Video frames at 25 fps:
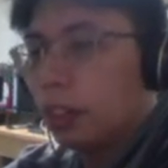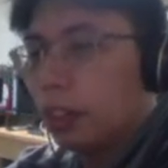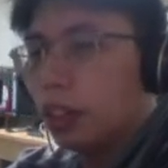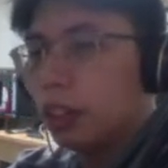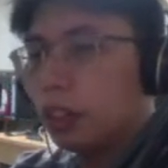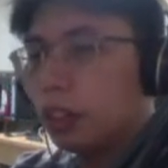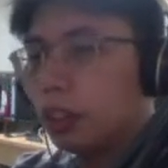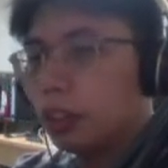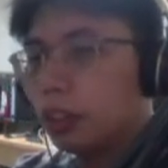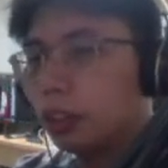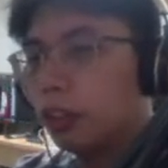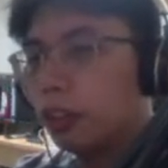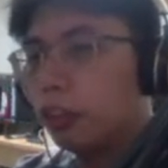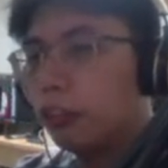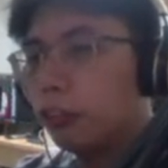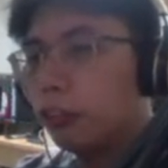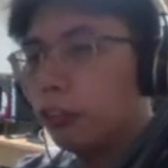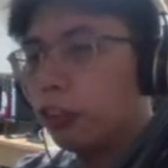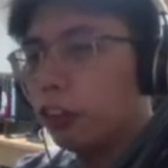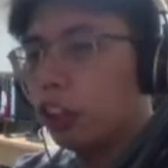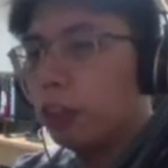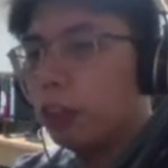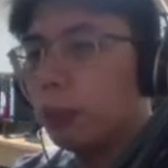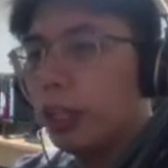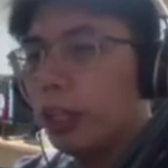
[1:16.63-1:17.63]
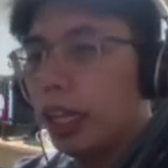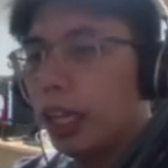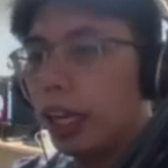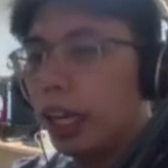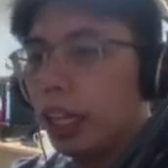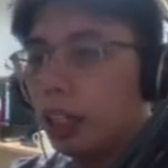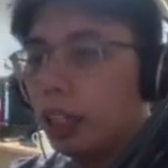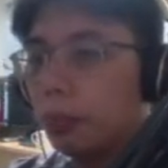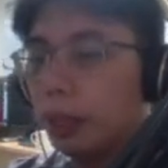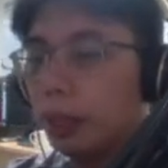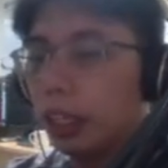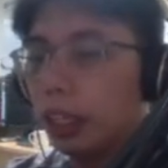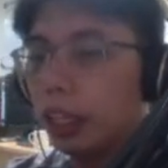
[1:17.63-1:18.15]
So for me, I'll
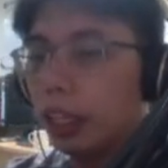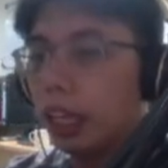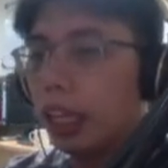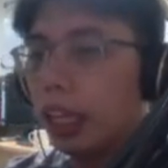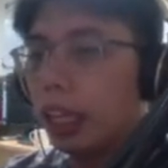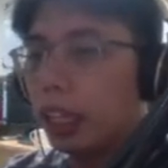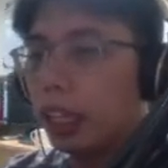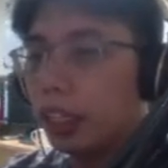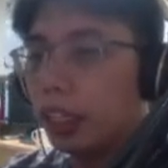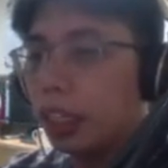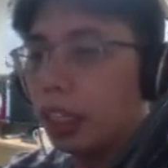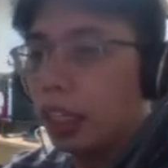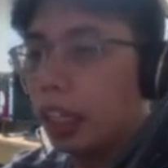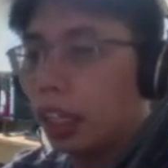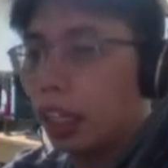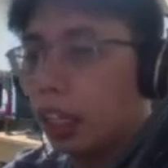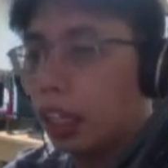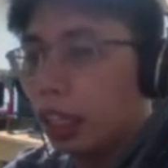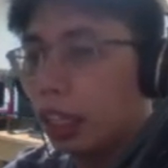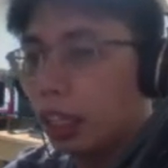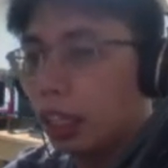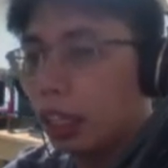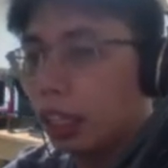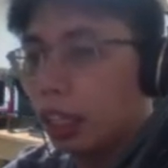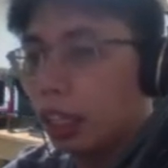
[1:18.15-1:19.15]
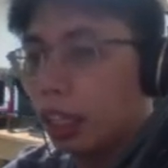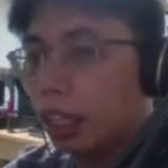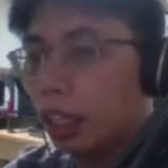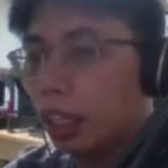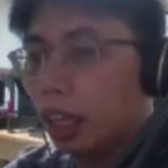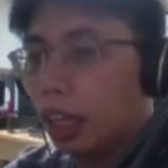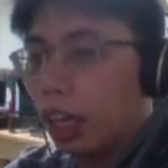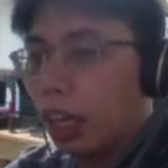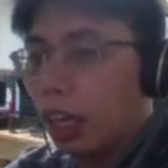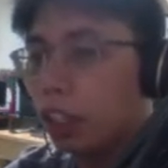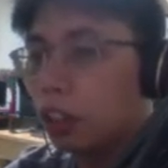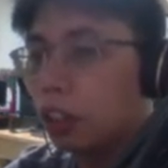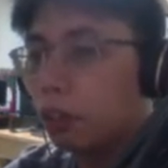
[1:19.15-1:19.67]
be creating a
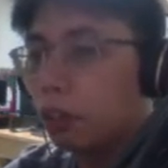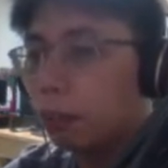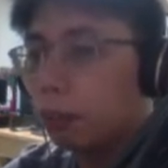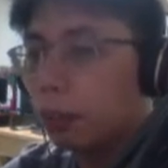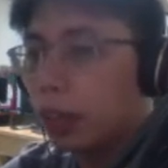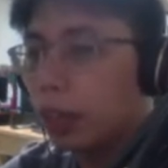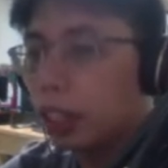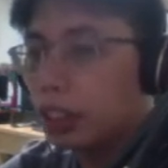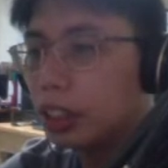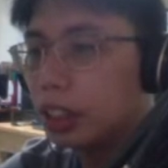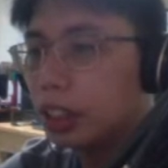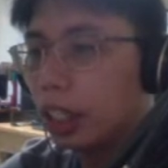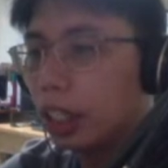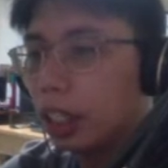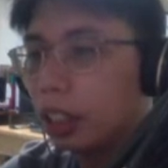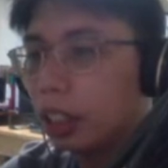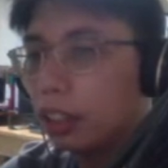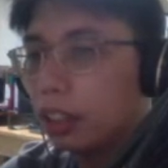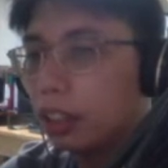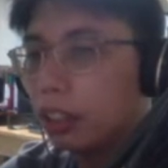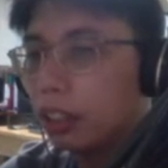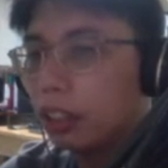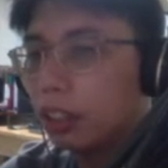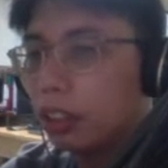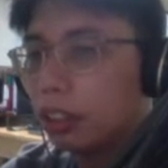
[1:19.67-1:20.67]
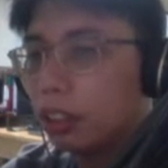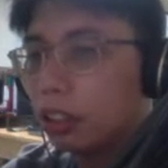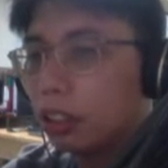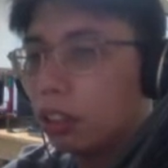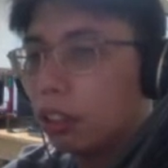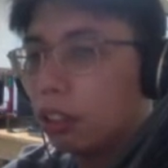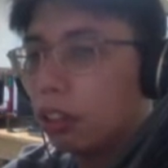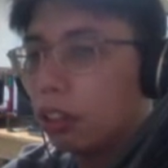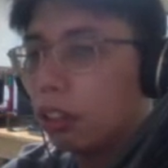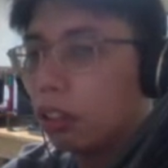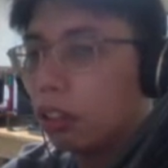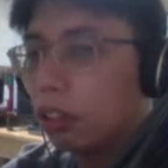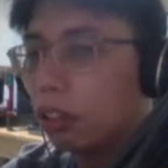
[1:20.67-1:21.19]
new project.
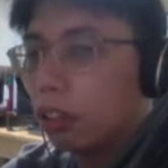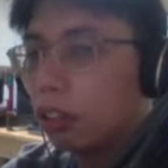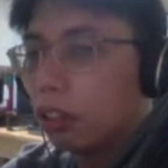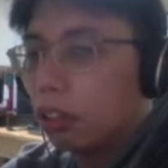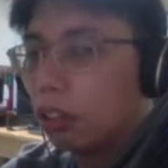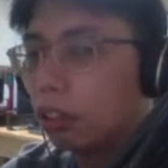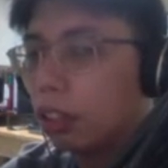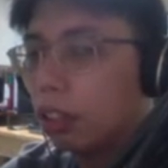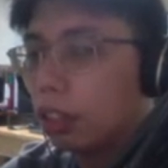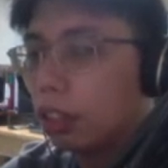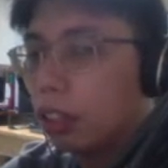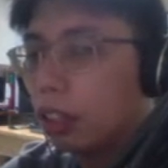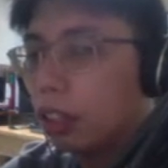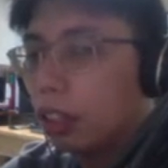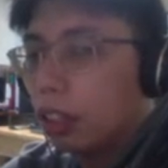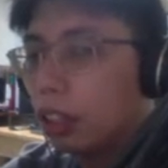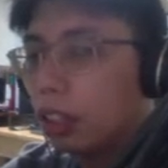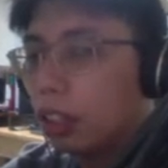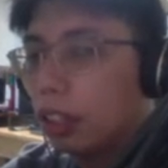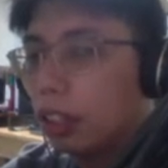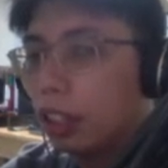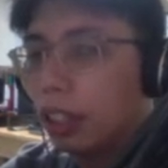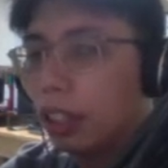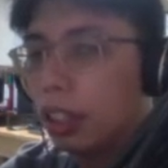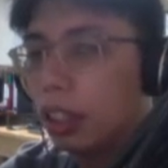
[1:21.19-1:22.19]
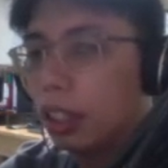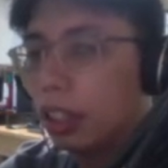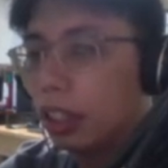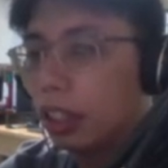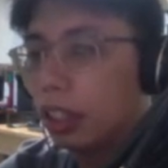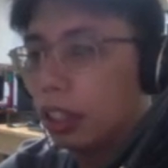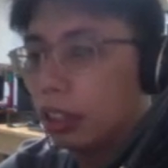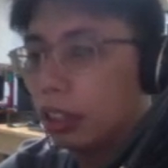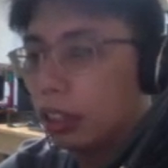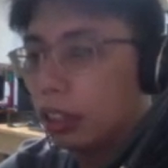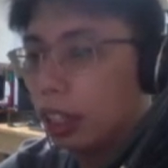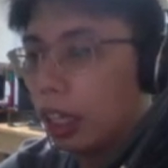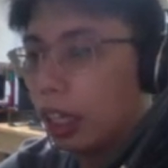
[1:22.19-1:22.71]
So
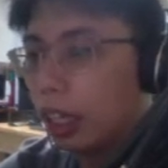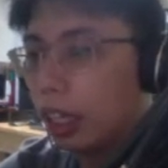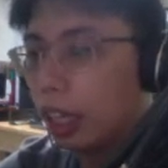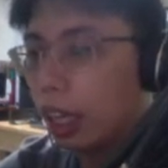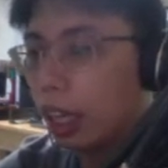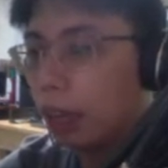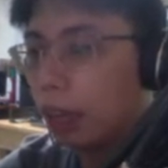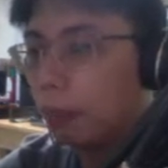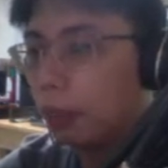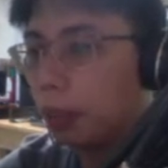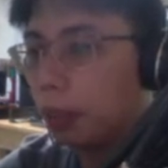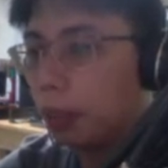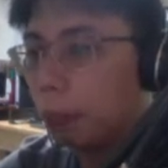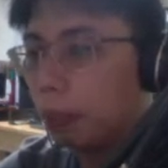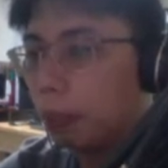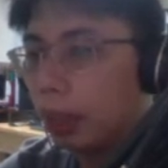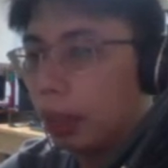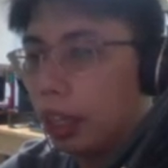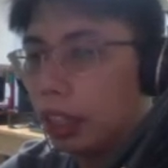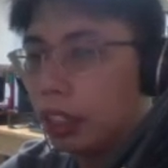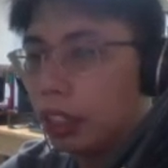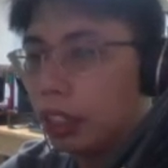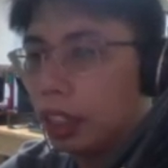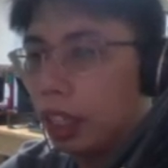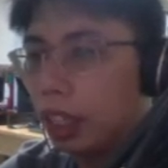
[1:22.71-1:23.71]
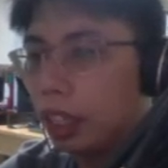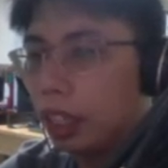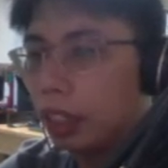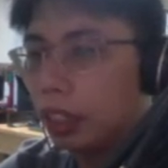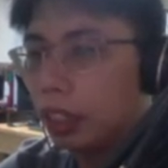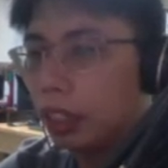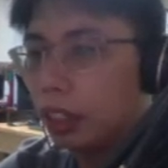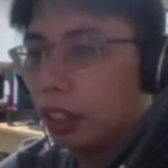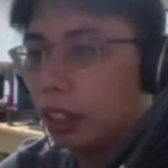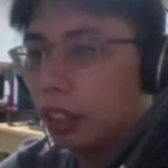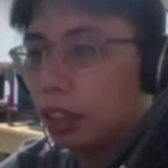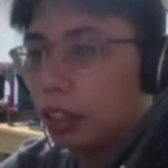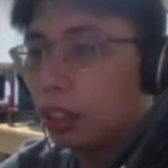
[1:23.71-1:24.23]
select empty project.
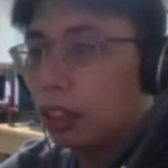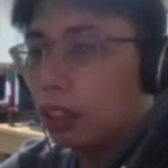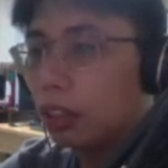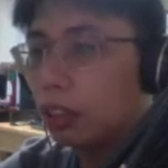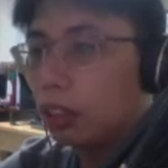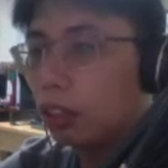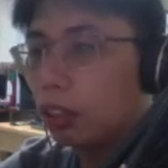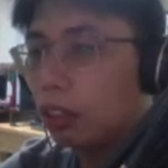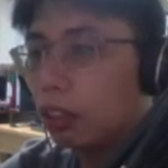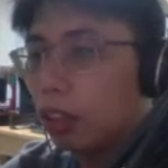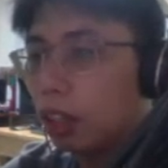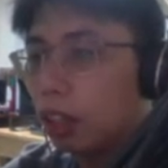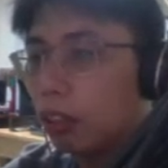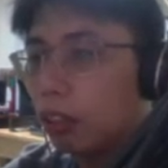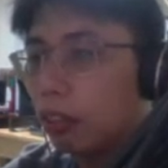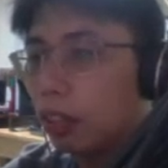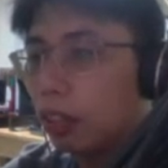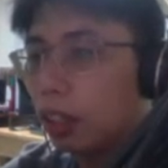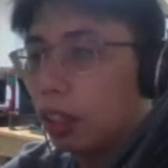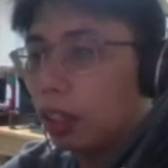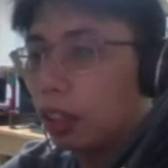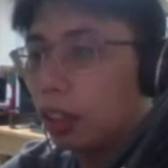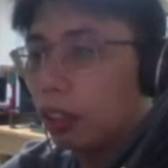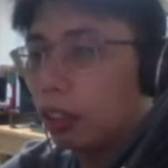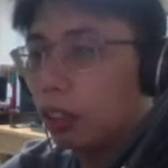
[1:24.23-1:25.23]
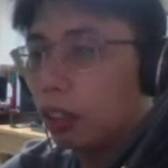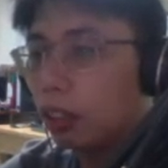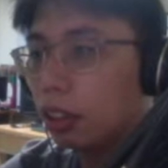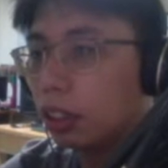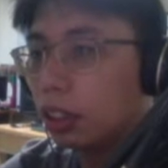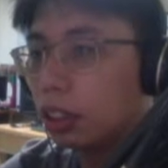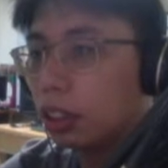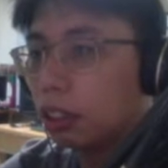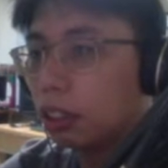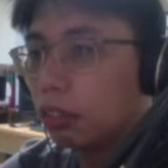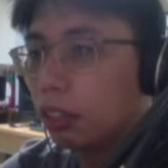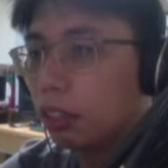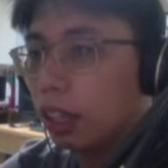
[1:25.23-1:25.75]
So I will call this
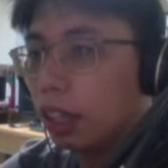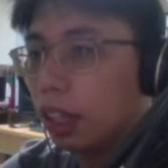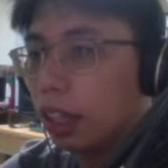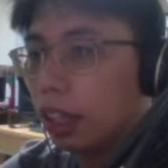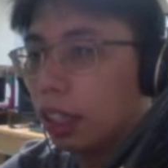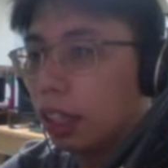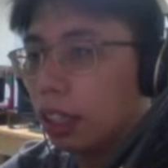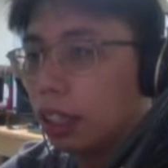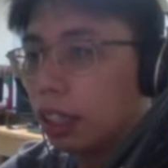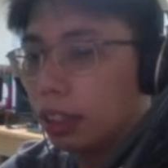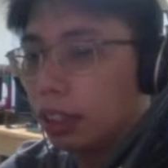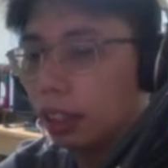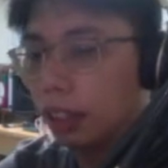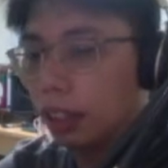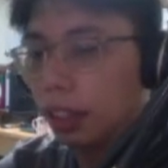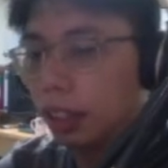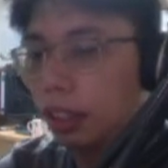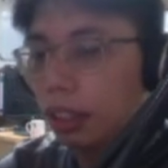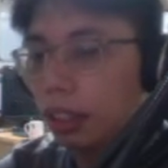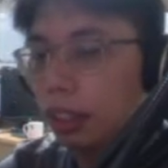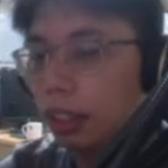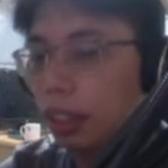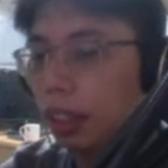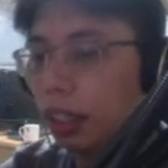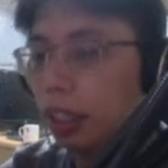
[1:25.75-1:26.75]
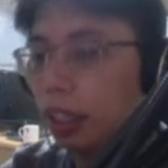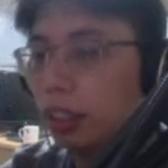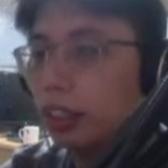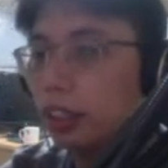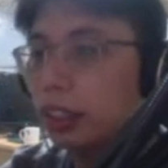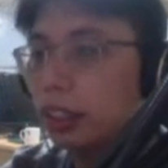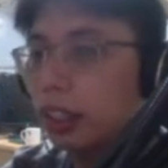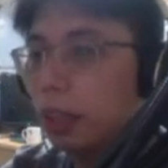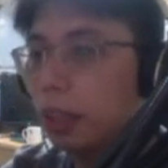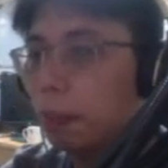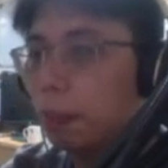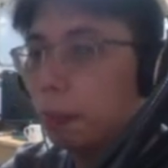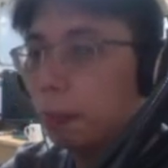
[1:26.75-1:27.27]
one as
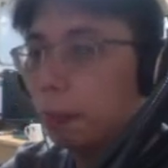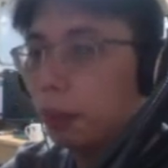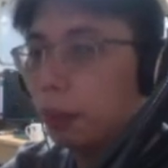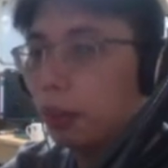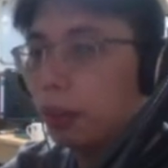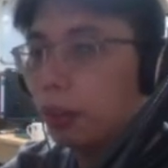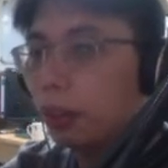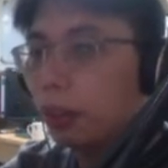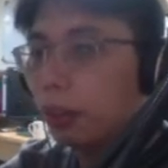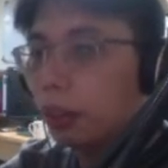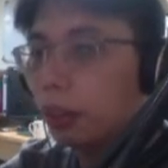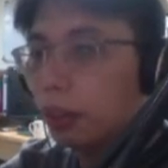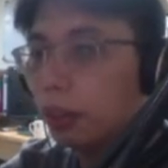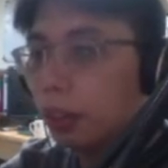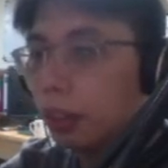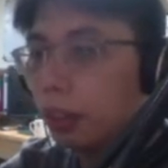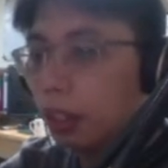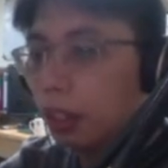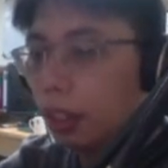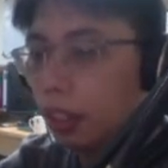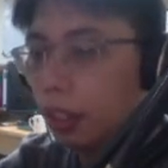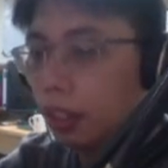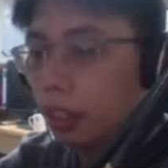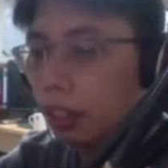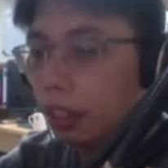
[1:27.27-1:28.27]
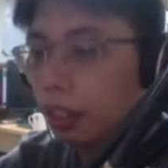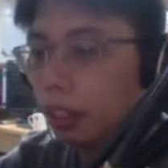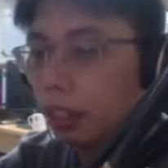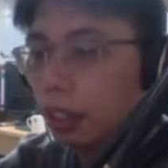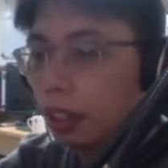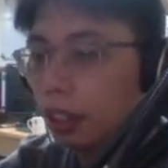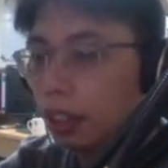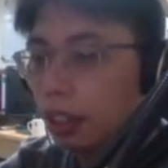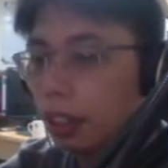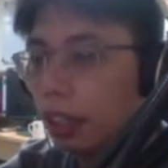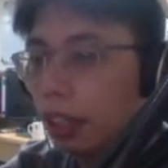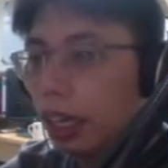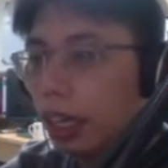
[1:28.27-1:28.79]
sample
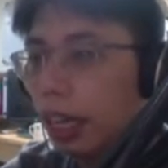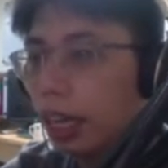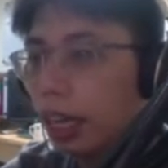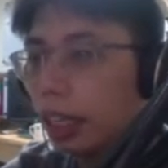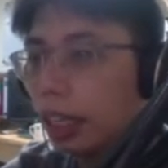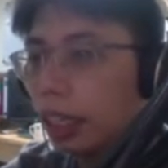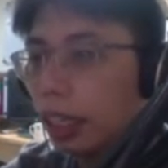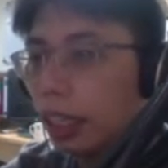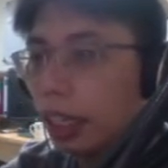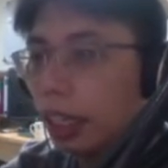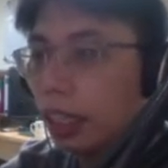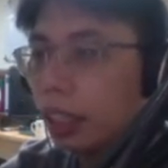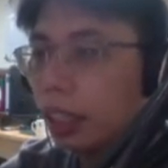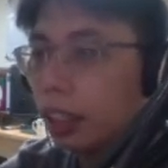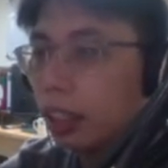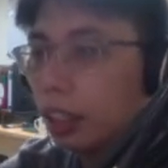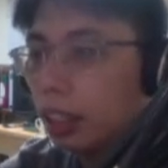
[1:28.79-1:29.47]
login.